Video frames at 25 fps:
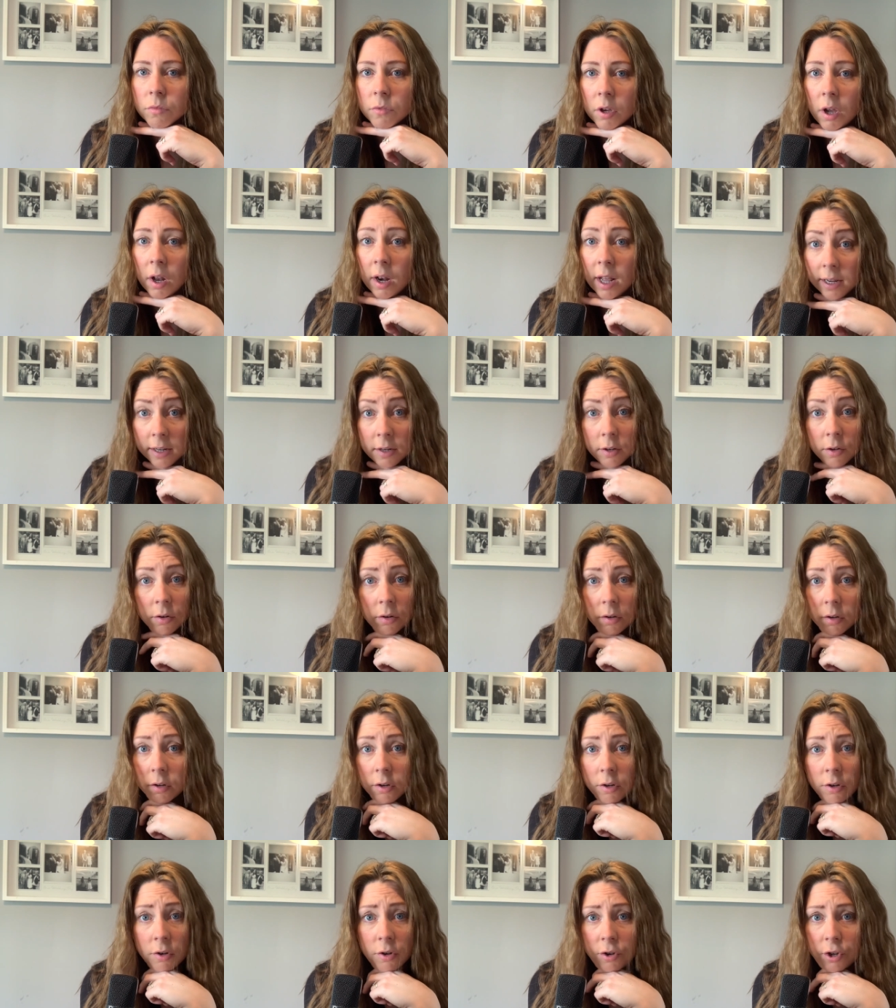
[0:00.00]
Like,
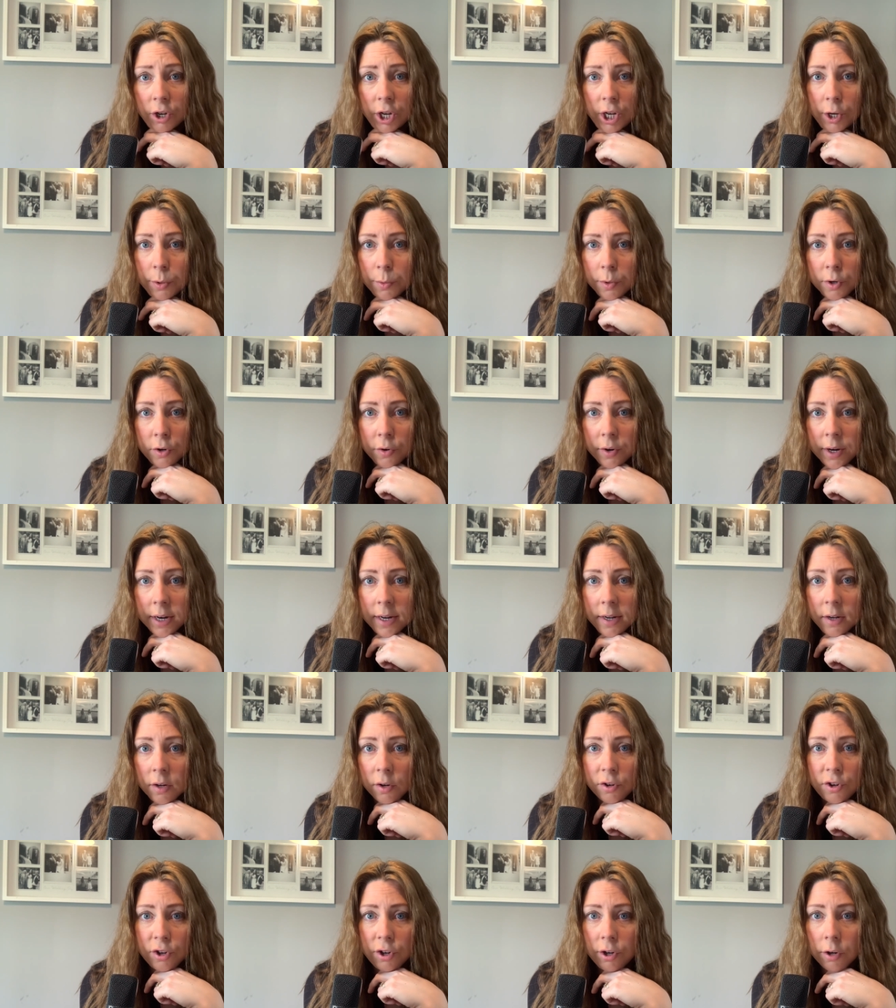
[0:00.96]
do you agree
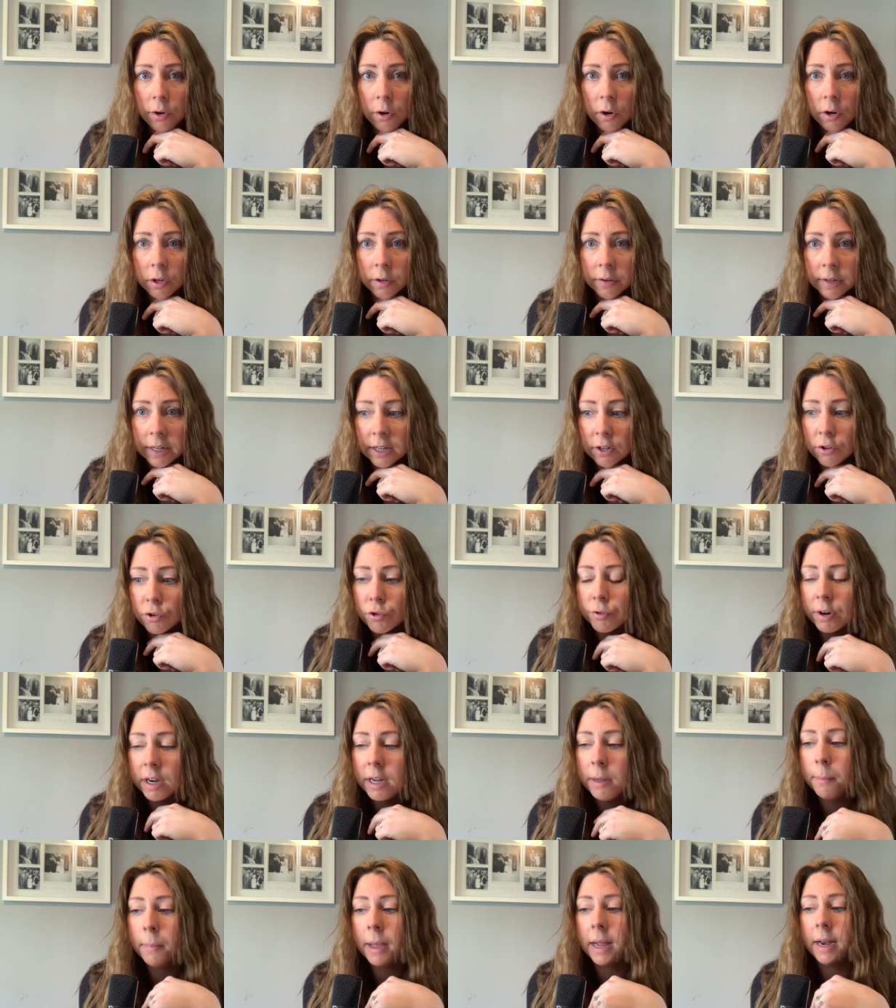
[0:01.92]
or do you not agree?
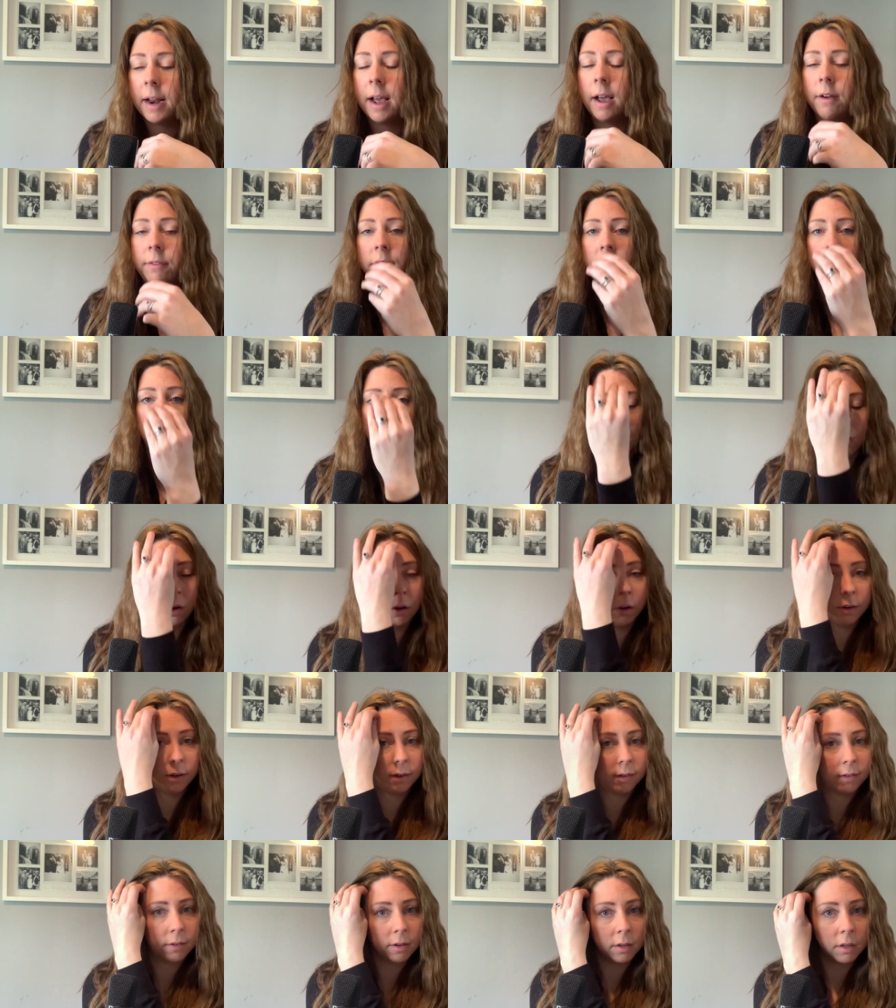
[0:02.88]
Straight men have it the
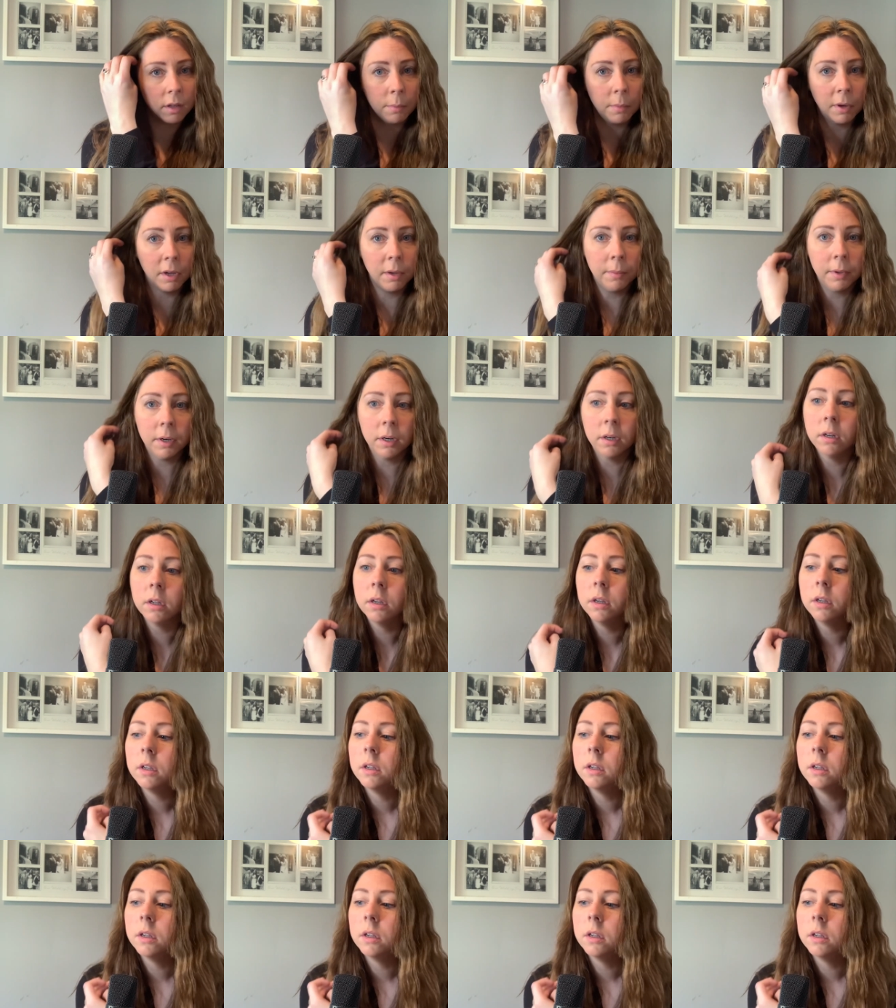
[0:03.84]
hardest at the moment.